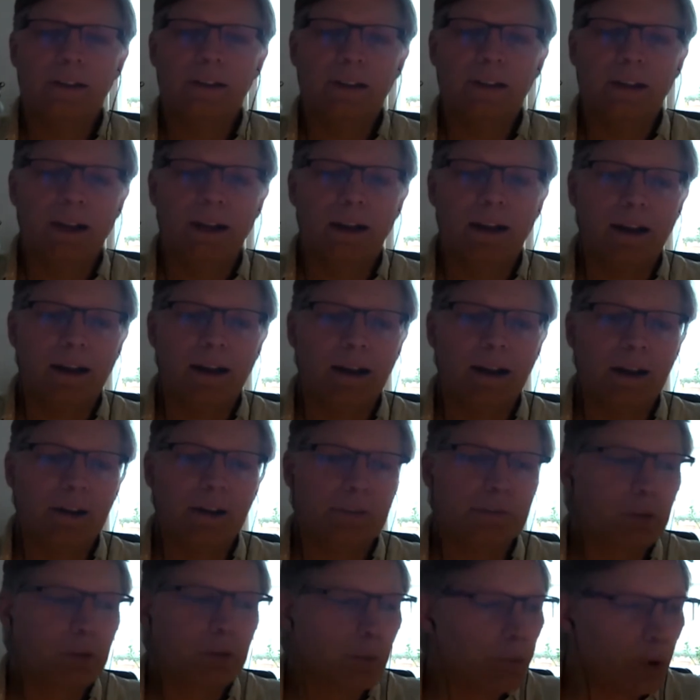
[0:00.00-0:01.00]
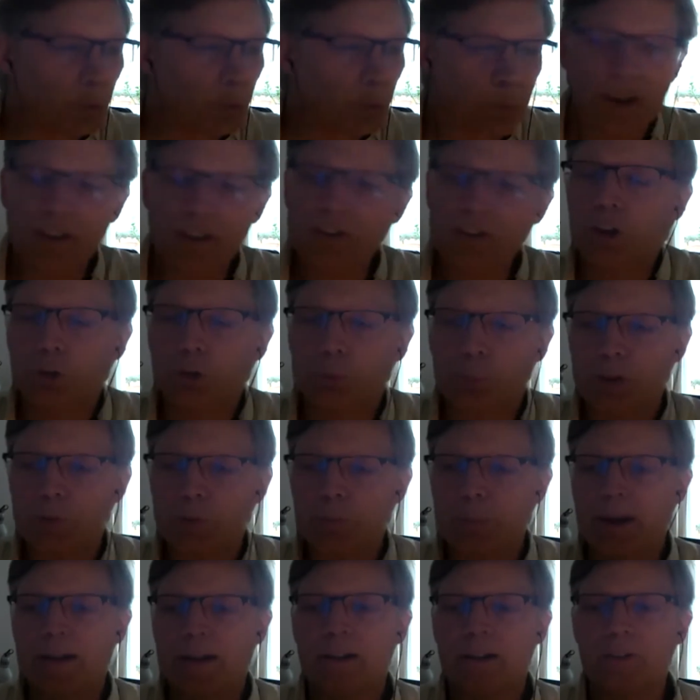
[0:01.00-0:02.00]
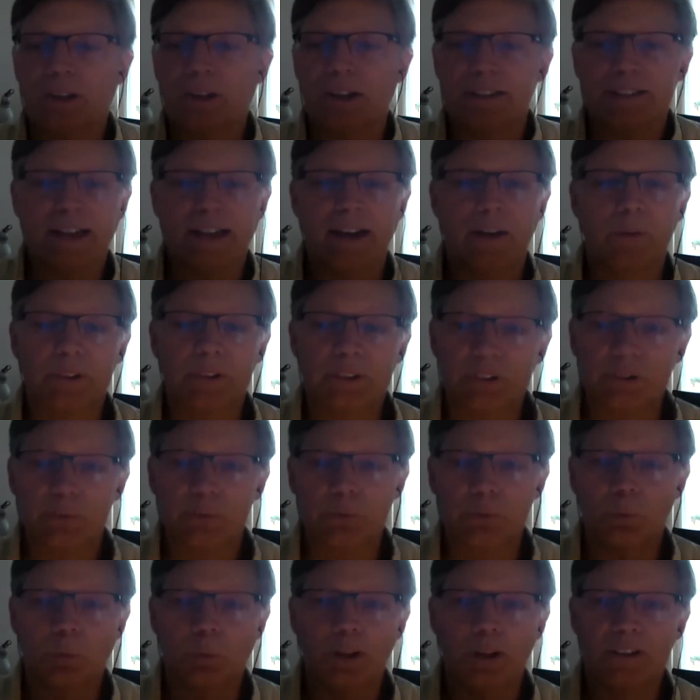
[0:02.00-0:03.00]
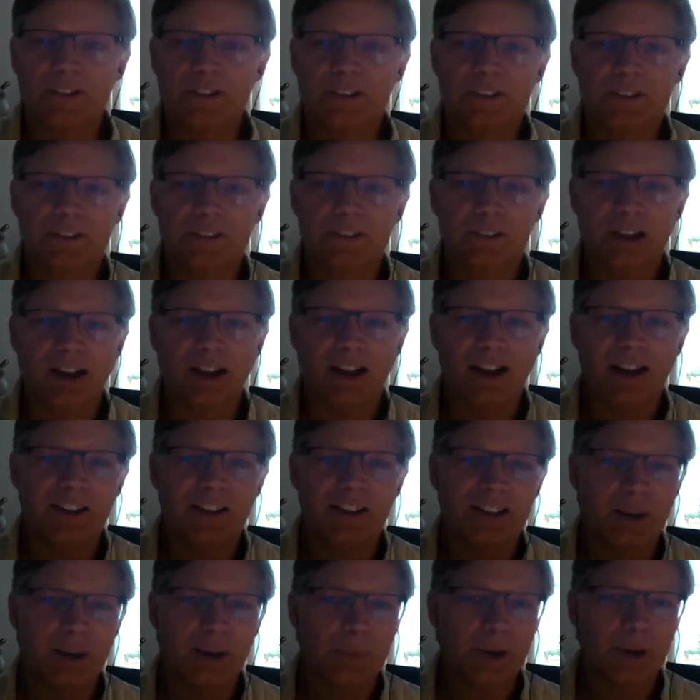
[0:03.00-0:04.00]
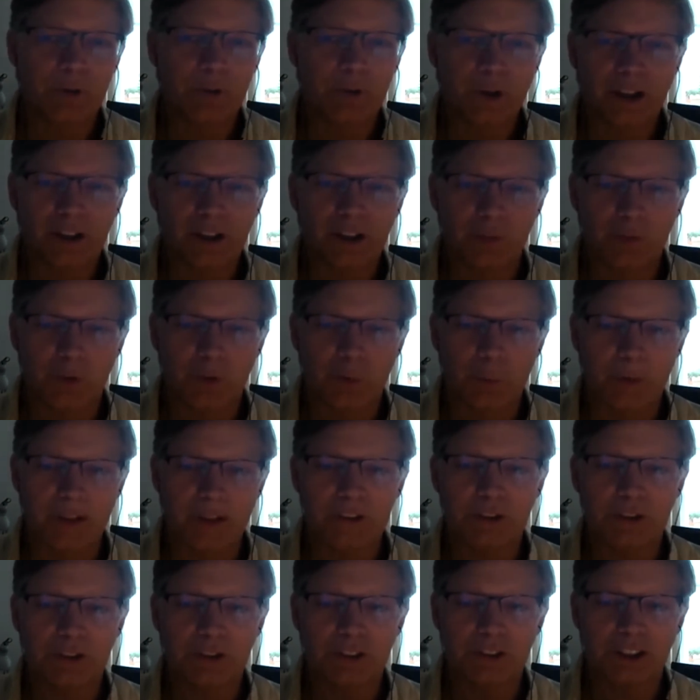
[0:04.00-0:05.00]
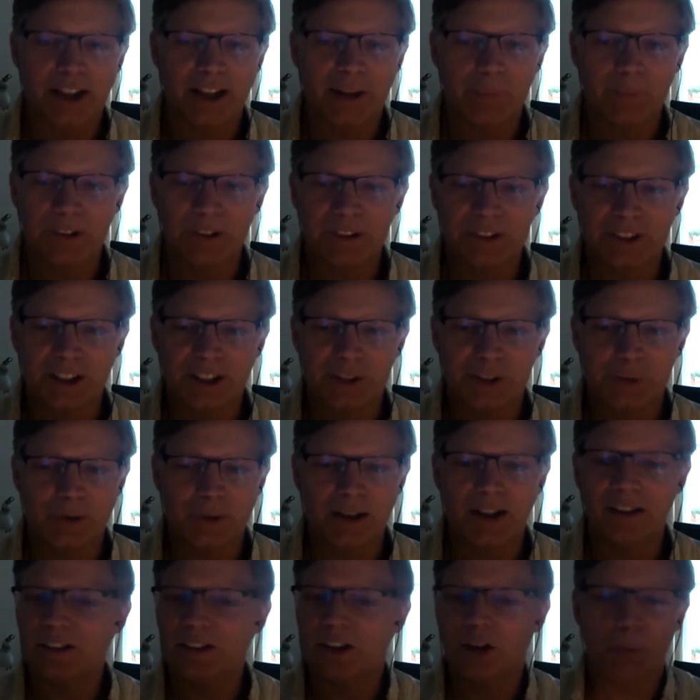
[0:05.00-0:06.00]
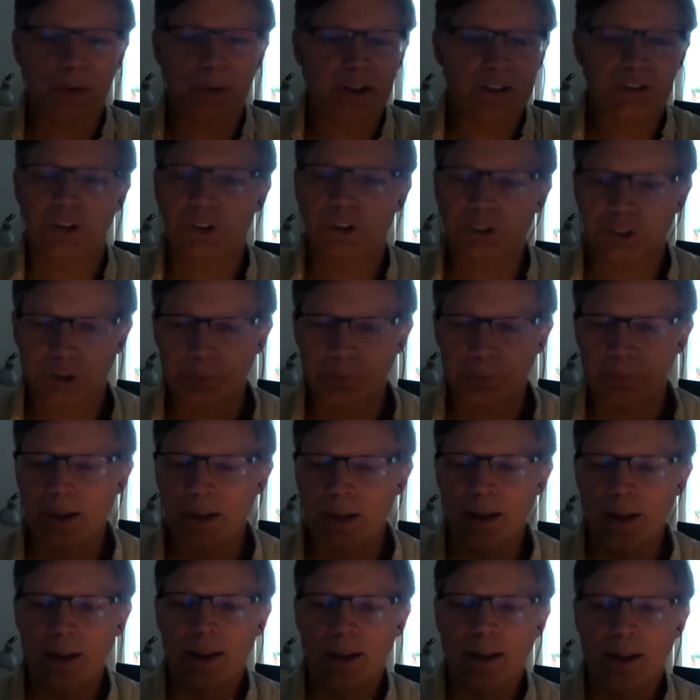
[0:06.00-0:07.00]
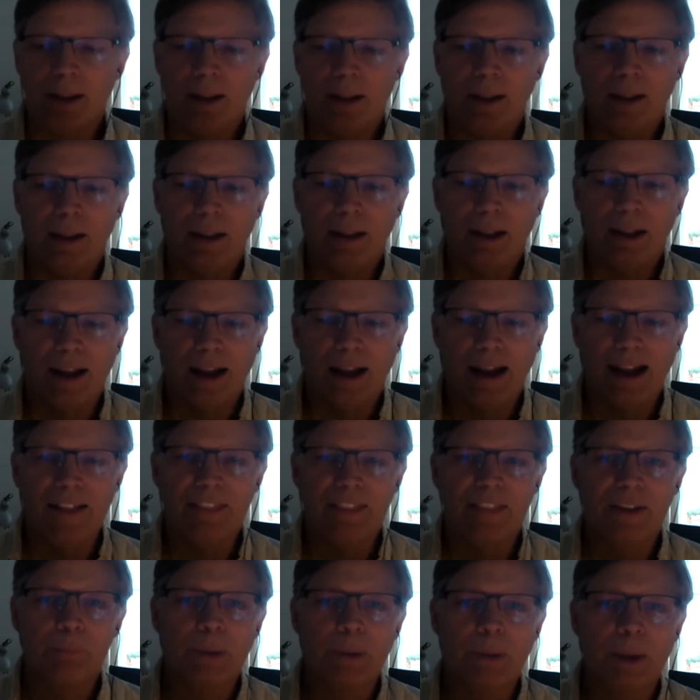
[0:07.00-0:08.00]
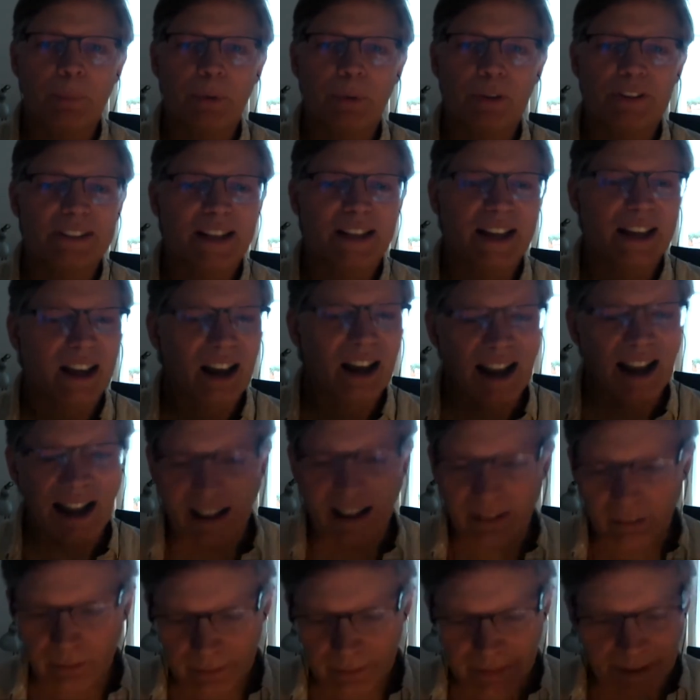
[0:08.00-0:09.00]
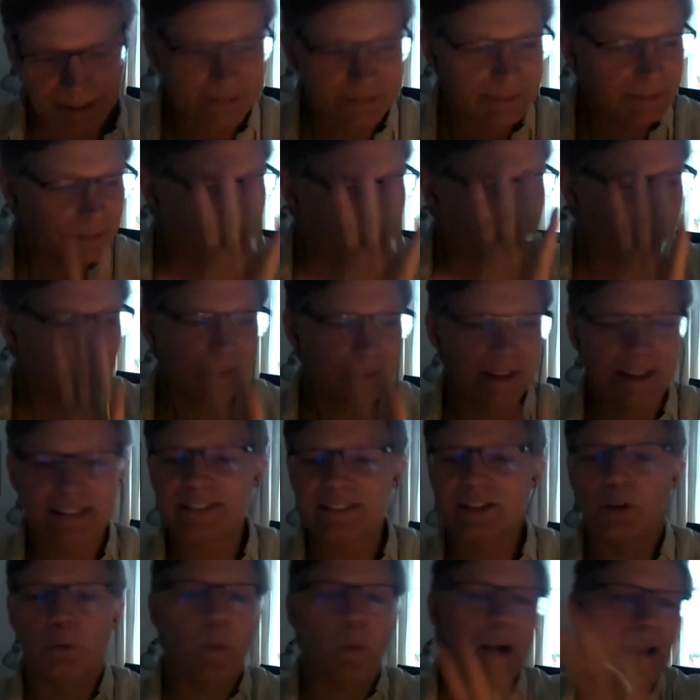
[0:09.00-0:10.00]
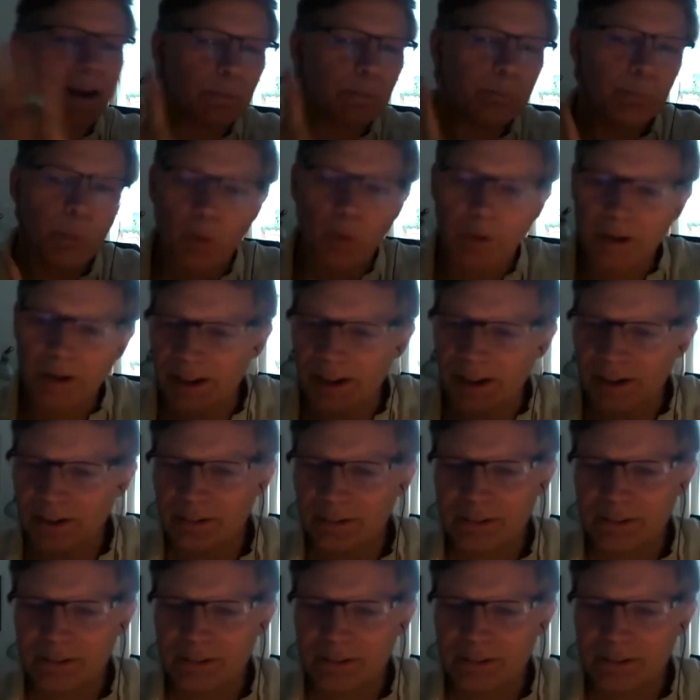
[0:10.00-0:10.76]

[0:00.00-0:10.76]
from the research perspective, because I was once deputy director for research at Amnesty as well, and a researcher, I think people say, that's the white boy,